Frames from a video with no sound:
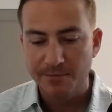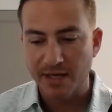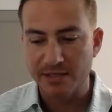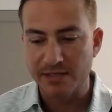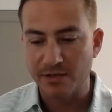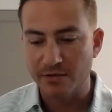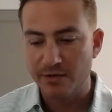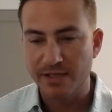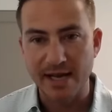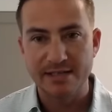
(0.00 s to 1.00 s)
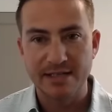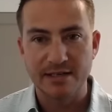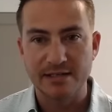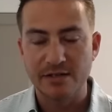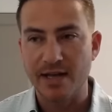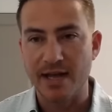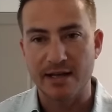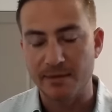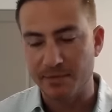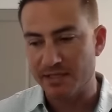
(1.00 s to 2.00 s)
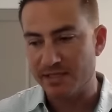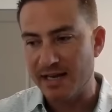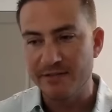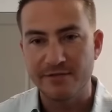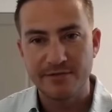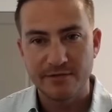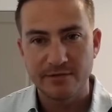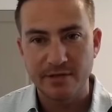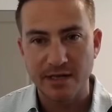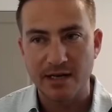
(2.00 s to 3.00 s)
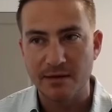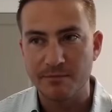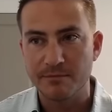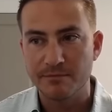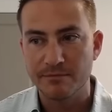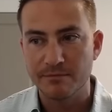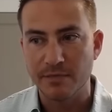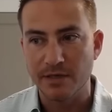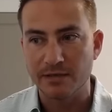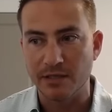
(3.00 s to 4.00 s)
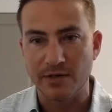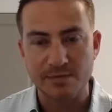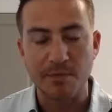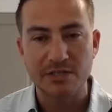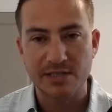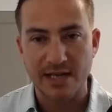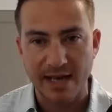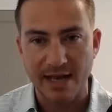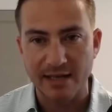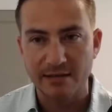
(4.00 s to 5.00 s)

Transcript: And so the idea is, okay, I'm going to save, you know, as much as I can.